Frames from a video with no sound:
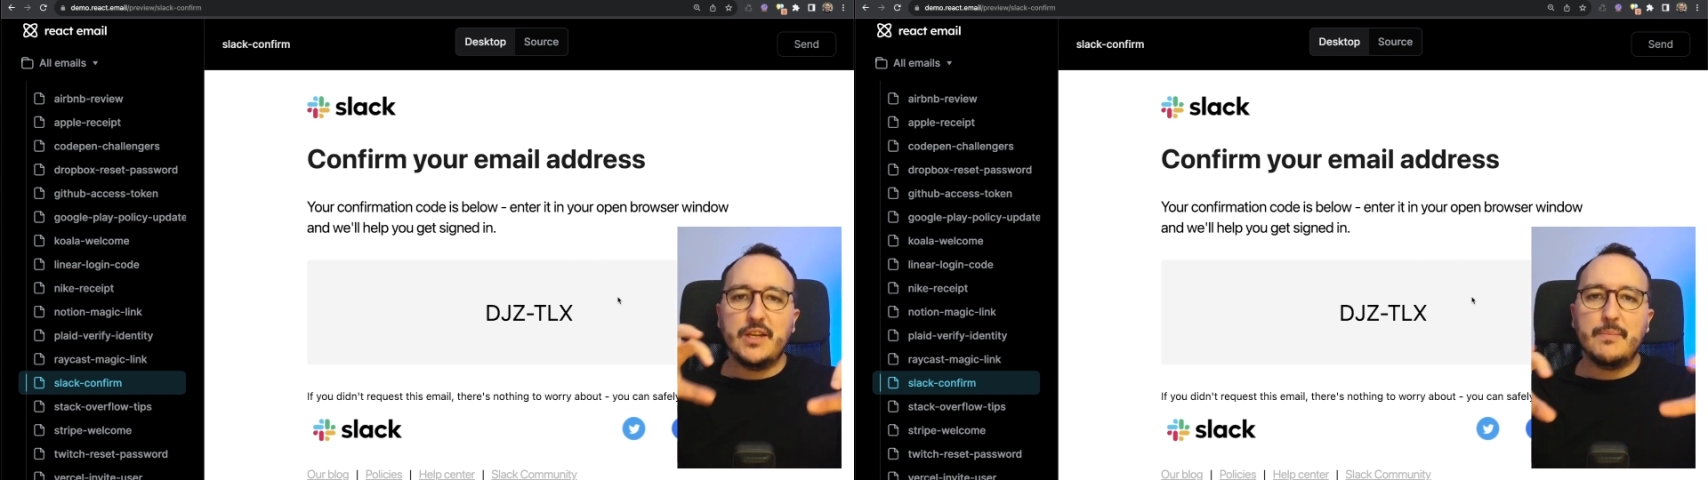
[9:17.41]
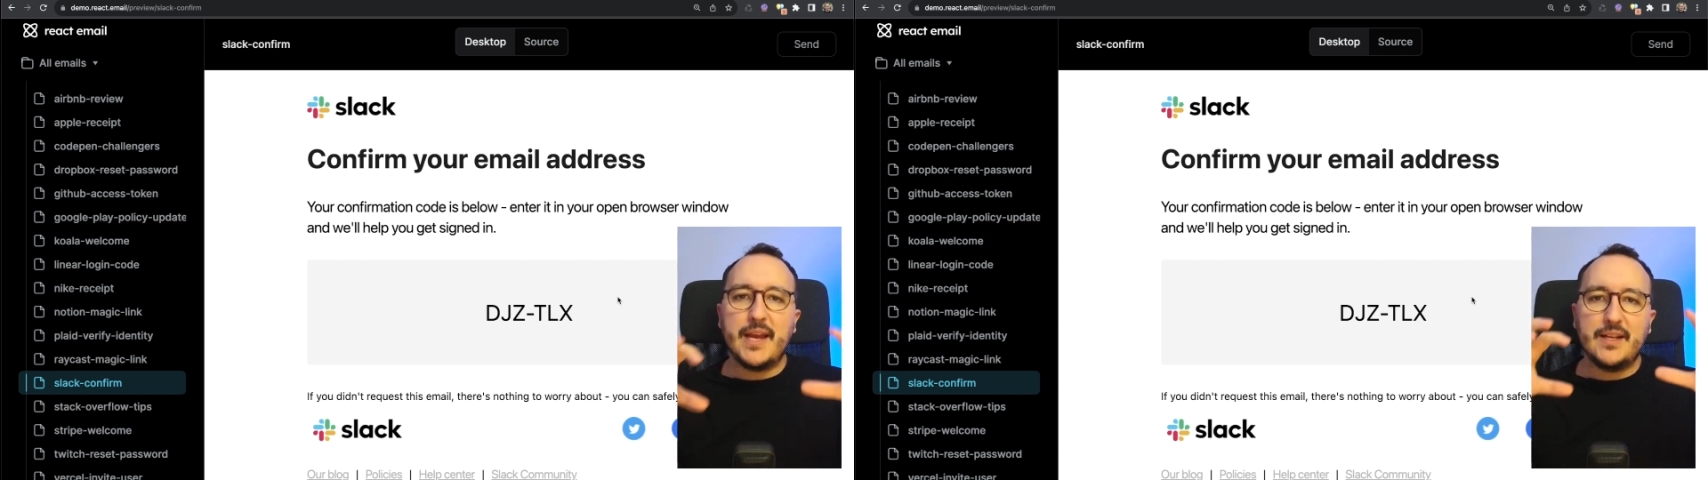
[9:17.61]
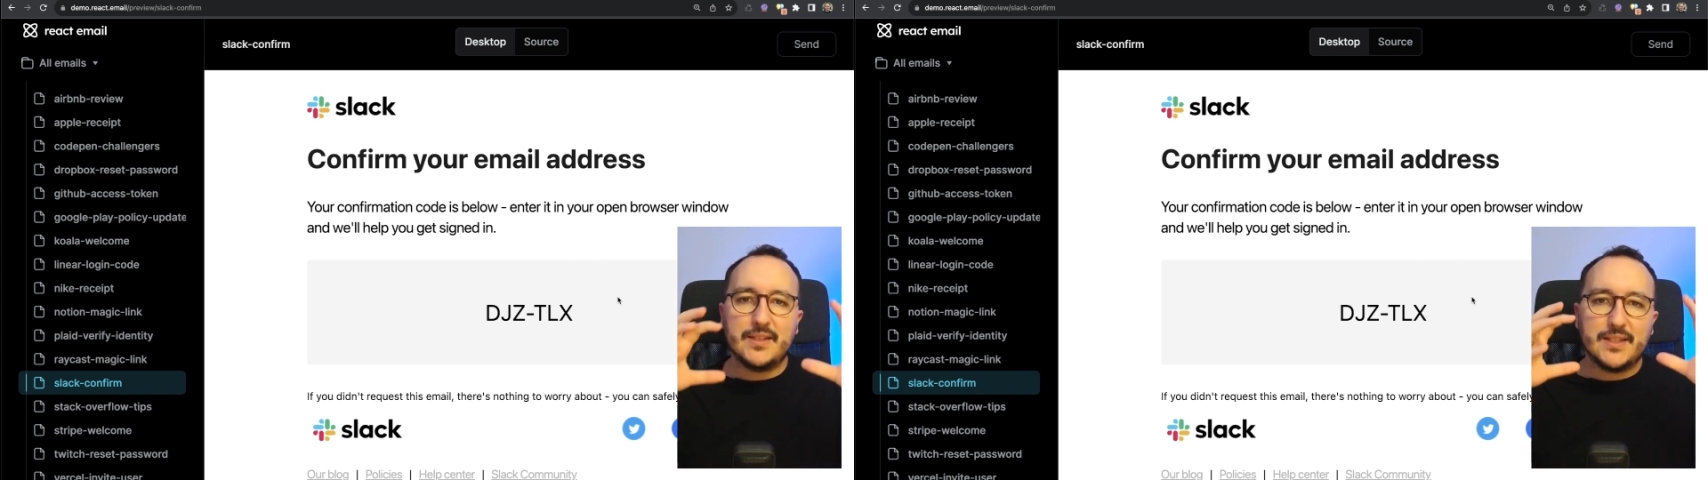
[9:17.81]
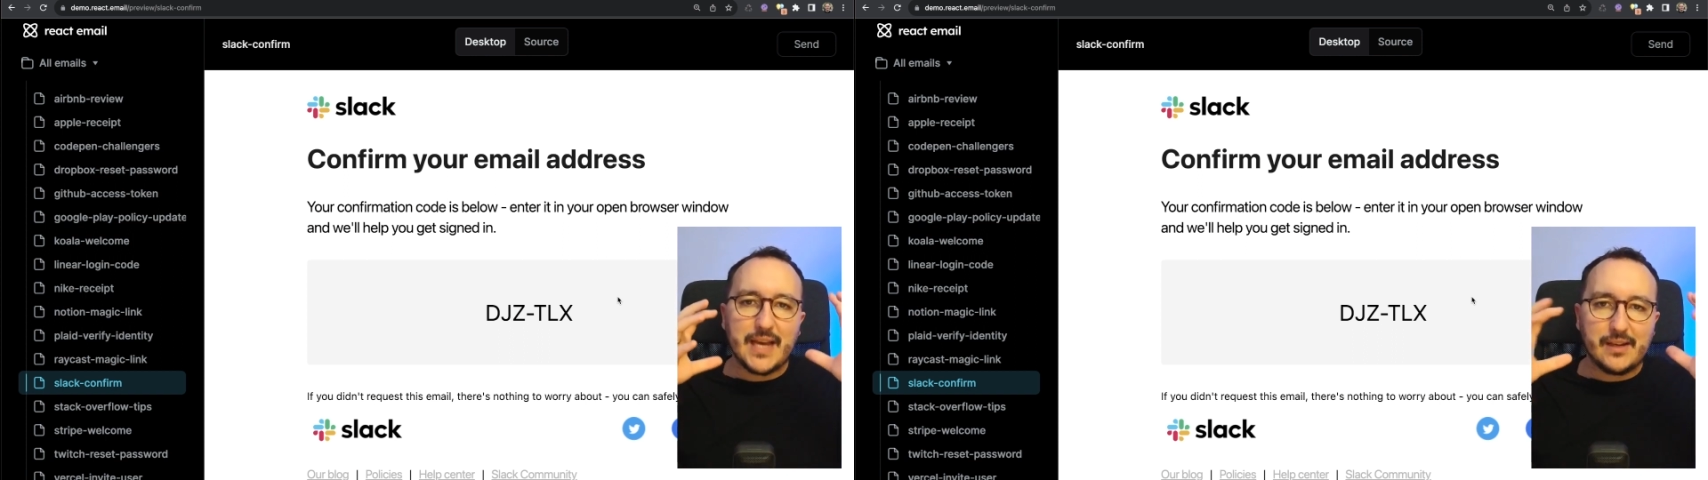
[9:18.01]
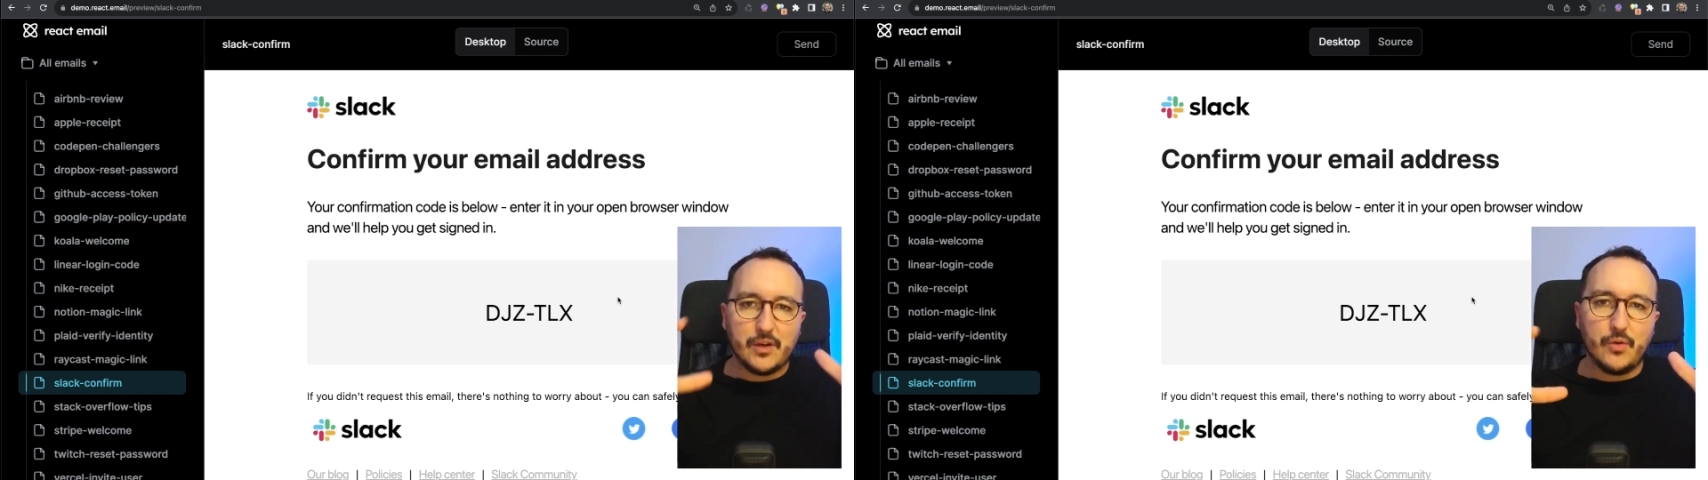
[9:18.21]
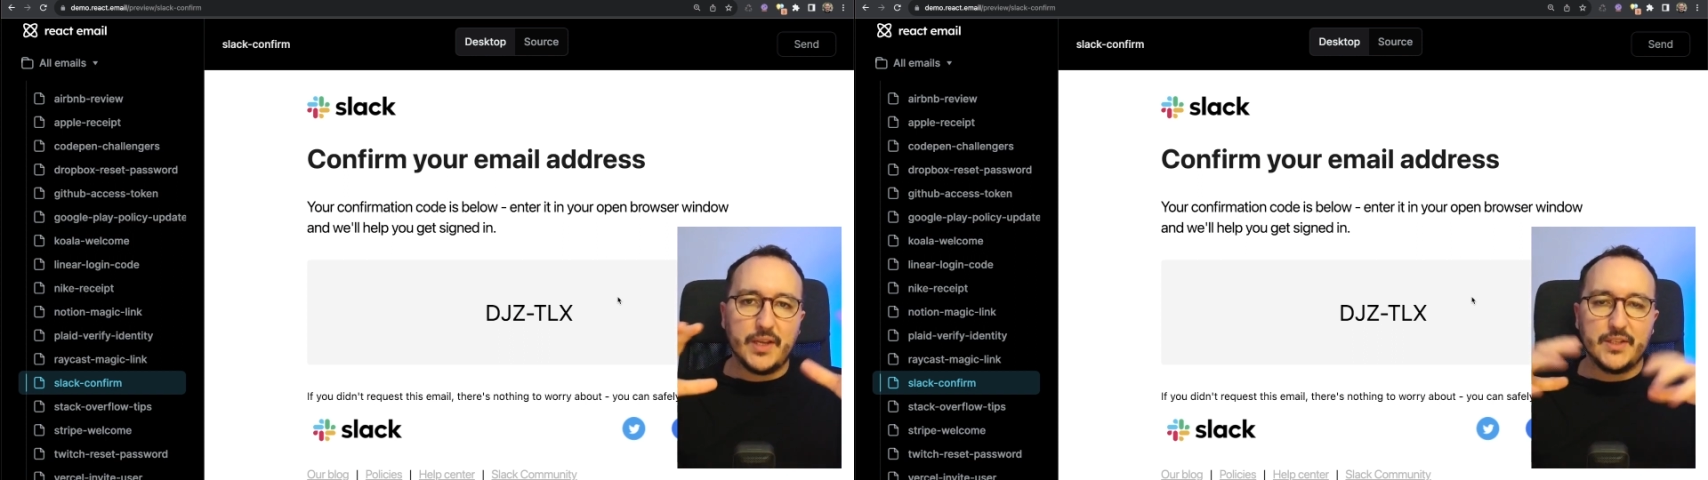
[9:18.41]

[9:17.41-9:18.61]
emails that long.